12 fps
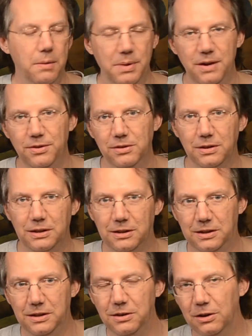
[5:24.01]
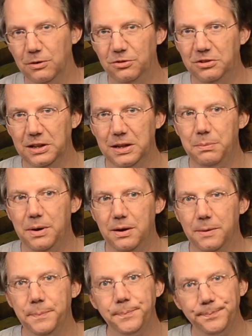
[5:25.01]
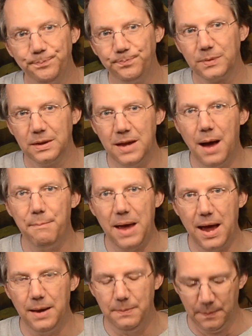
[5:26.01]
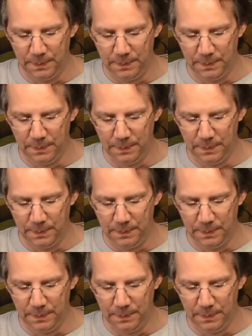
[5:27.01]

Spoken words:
But if it's a, you know, silly beer, not bad.